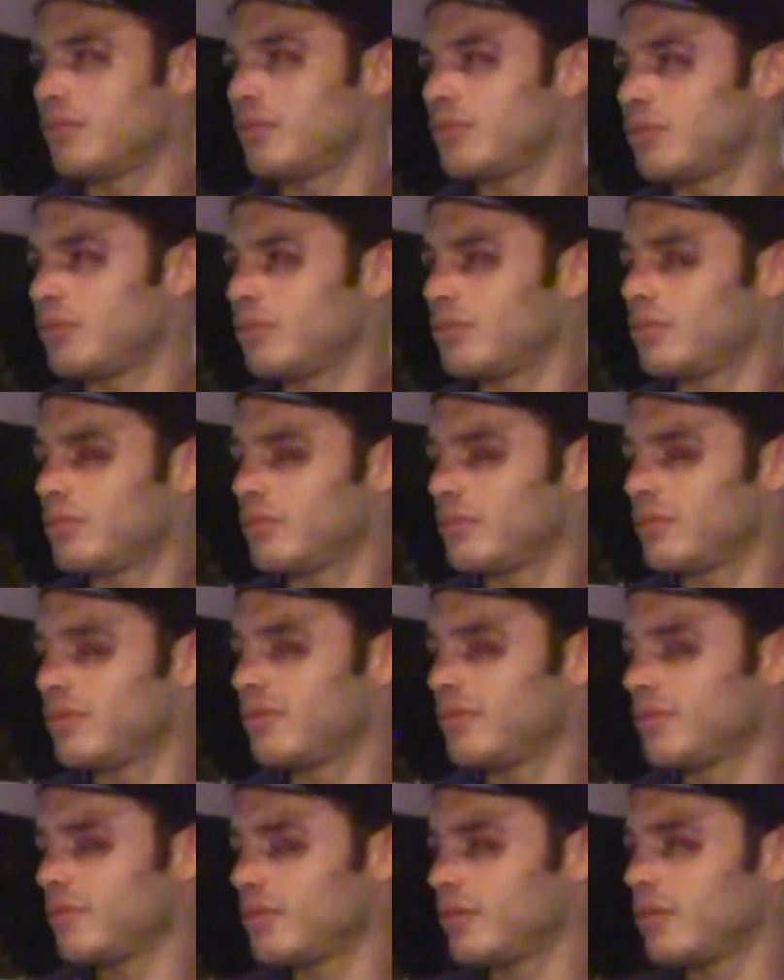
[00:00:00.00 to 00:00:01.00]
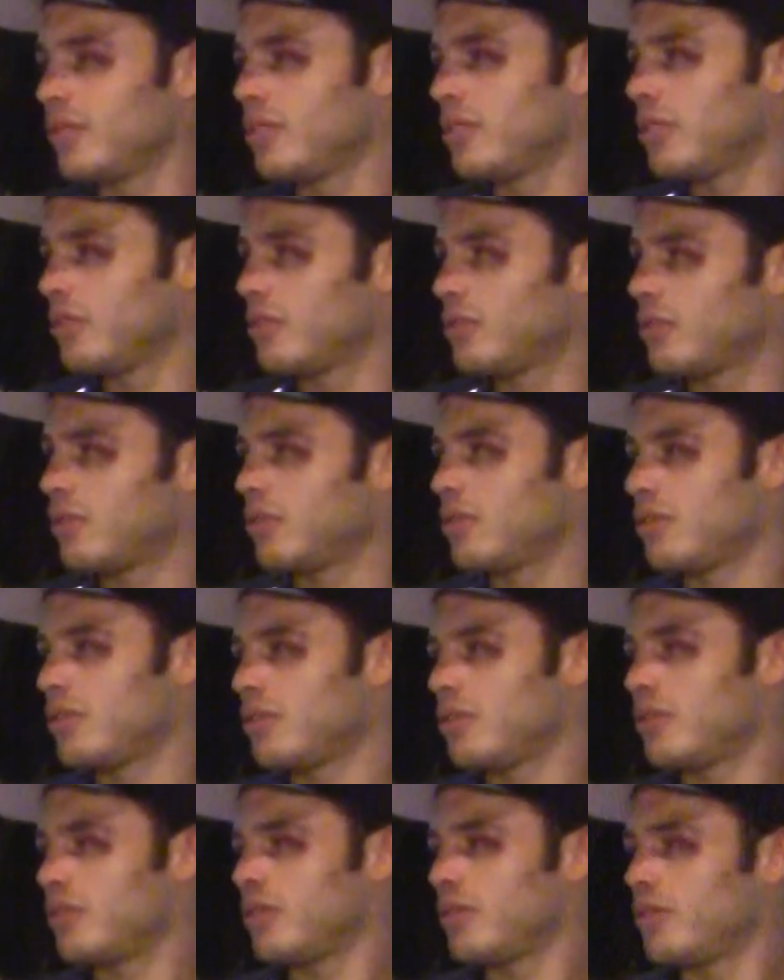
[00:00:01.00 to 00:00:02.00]

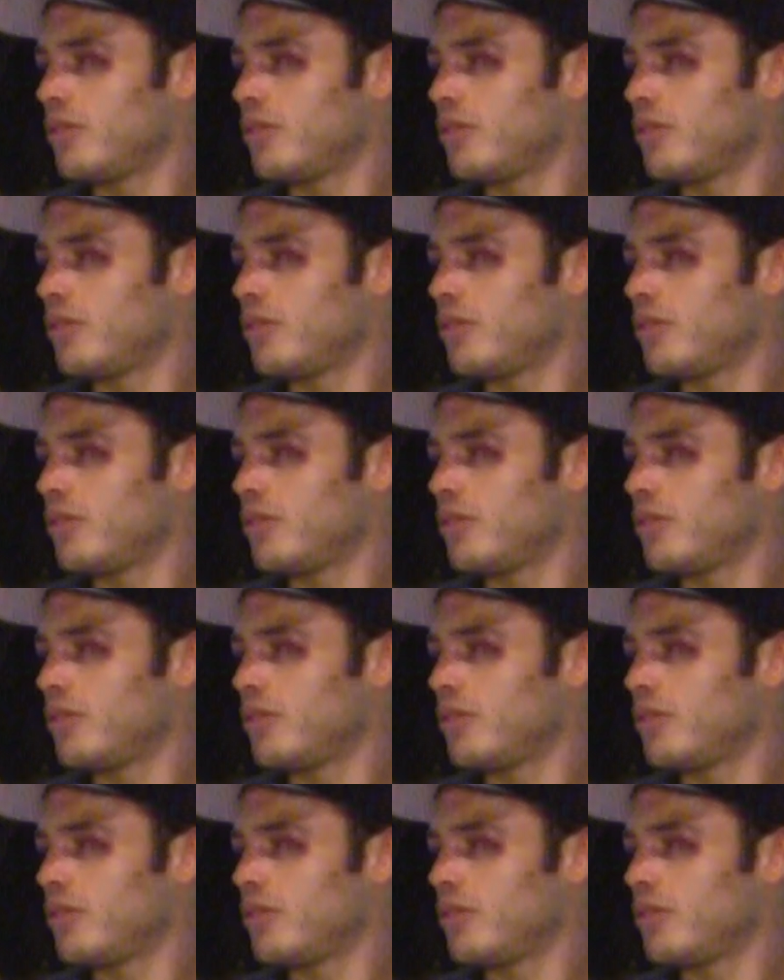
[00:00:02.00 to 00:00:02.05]
This person isn't speaking.